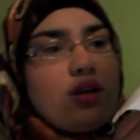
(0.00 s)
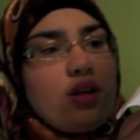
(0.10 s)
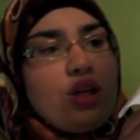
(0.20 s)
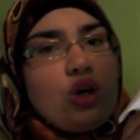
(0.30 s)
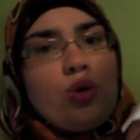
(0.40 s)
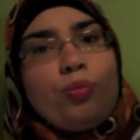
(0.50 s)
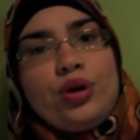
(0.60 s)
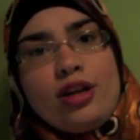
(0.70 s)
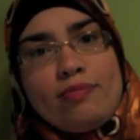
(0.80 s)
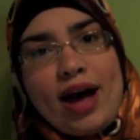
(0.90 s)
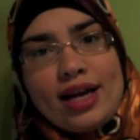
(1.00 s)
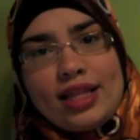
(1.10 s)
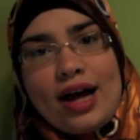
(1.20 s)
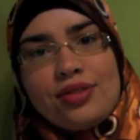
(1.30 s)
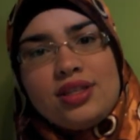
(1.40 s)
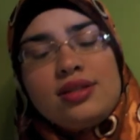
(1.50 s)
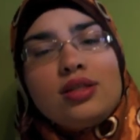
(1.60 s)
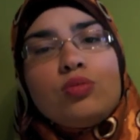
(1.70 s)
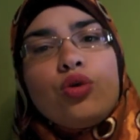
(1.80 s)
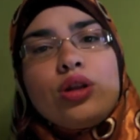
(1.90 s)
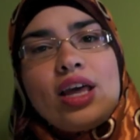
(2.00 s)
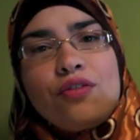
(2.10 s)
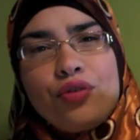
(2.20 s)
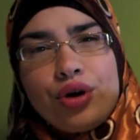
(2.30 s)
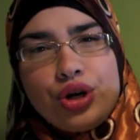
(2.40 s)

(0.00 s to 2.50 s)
you know, put it back down. This is more like for a